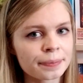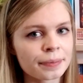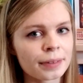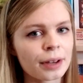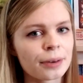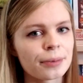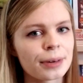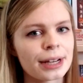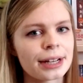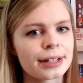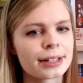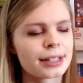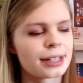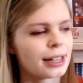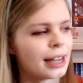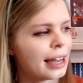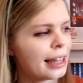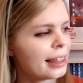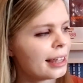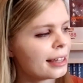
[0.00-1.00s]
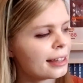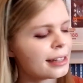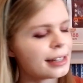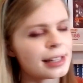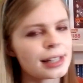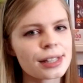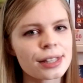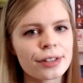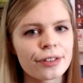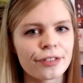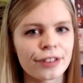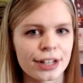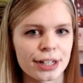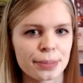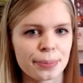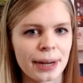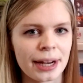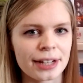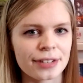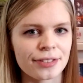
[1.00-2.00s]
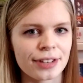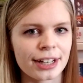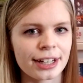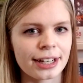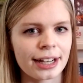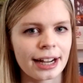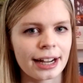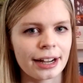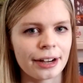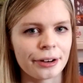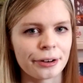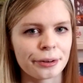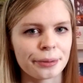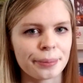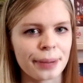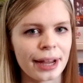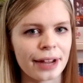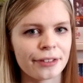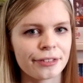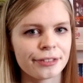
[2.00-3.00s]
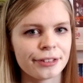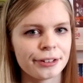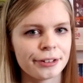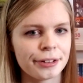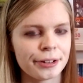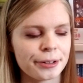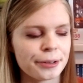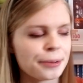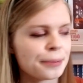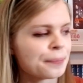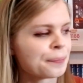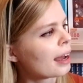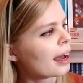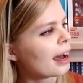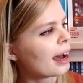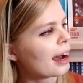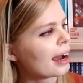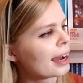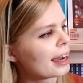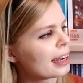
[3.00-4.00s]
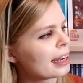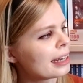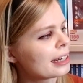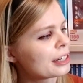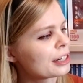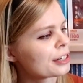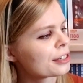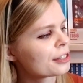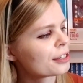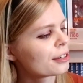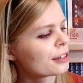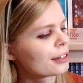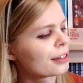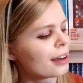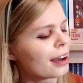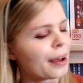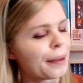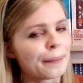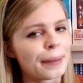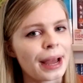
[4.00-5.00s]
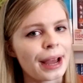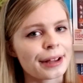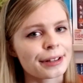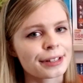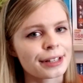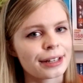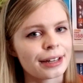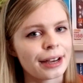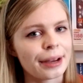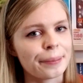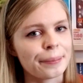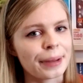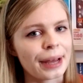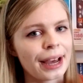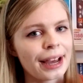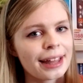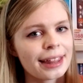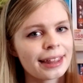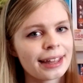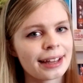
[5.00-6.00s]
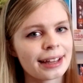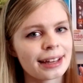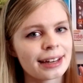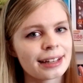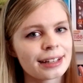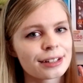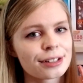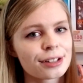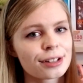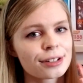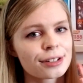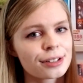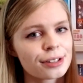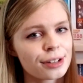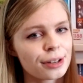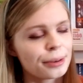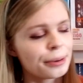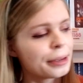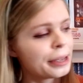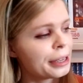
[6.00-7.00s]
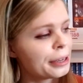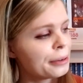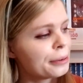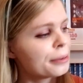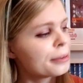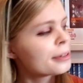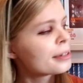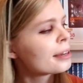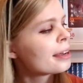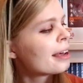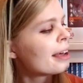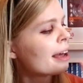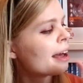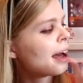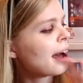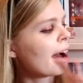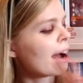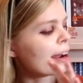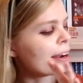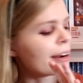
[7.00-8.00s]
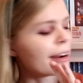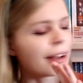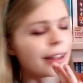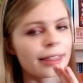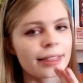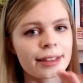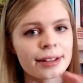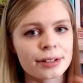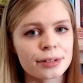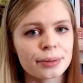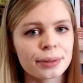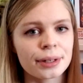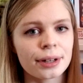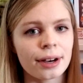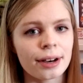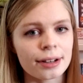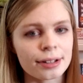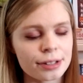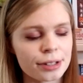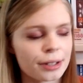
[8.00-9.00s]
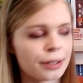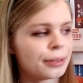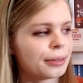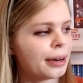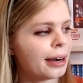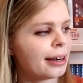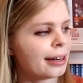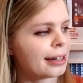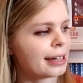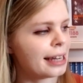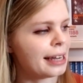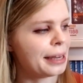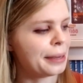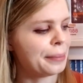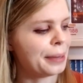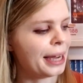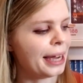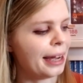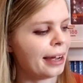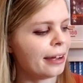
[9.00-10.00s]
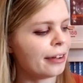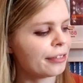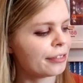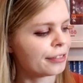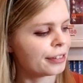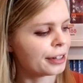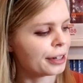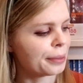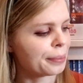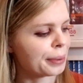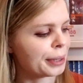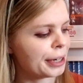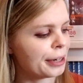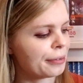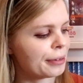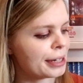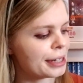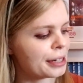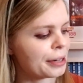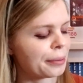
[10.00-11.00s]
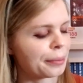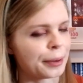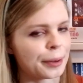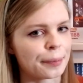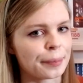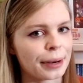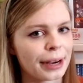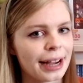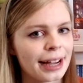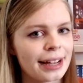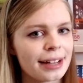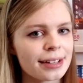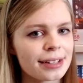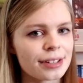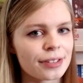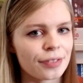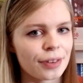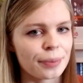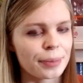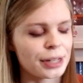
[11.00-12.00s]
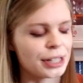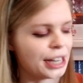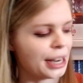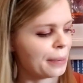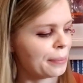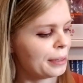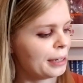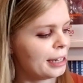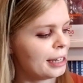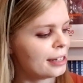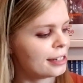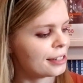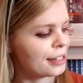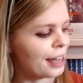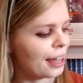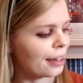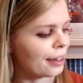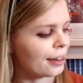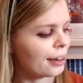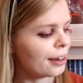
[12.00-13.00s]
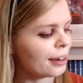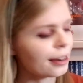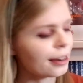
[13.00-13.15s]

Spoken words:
which I think this is the first prize figure I own by Furu. I just could not pass it up. I think it is so cute. I got this one also on eBay for a pretty reasonable price from a Japanese seller.